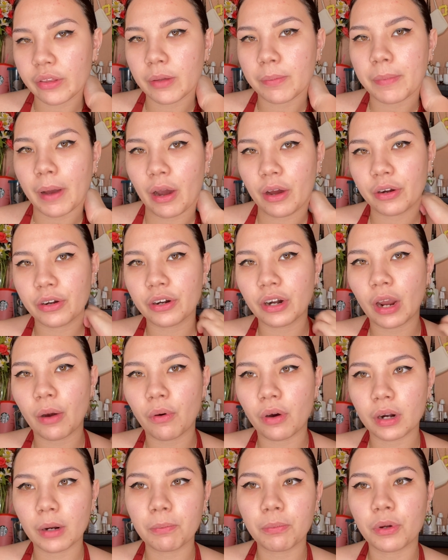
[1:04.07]
powder, I
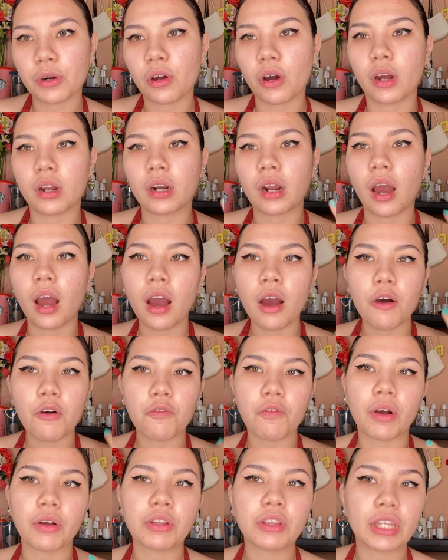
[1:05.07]
want to put on
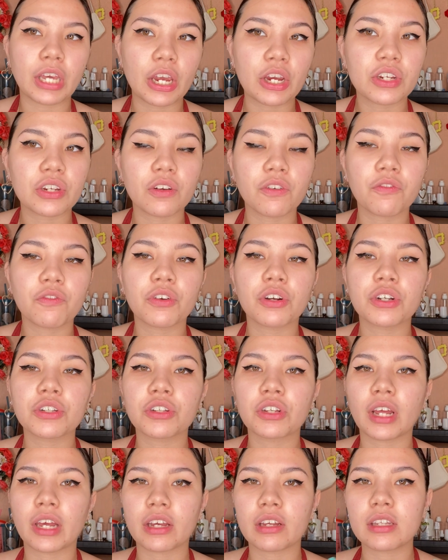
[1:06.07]
foundation first so
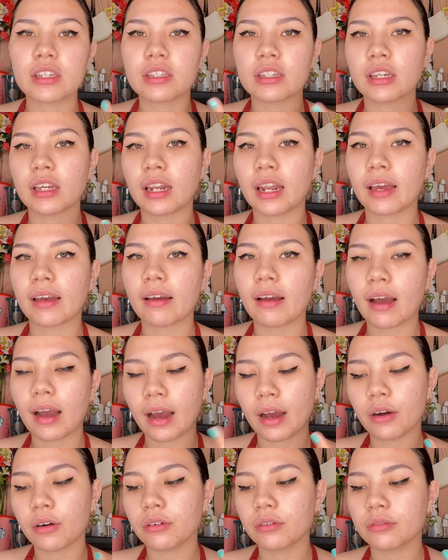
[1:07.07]
that I could see, like,
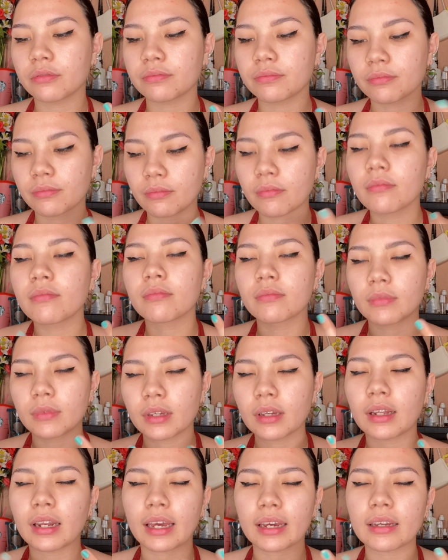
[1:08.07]
how...
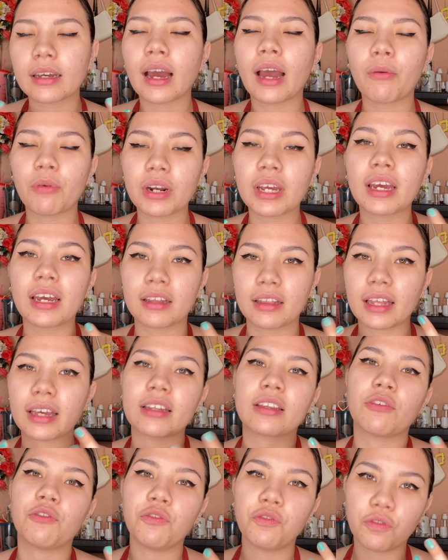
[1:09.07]
Like, I want to get, like,
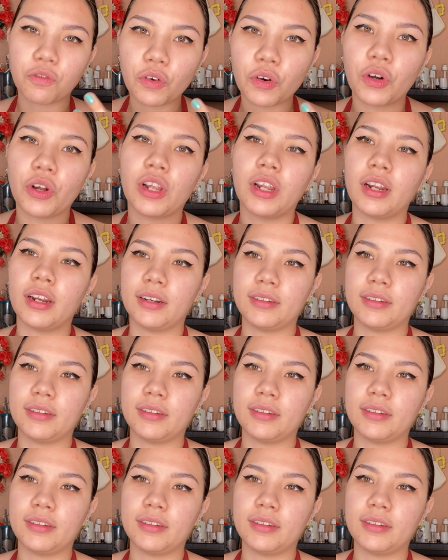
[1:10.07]
the full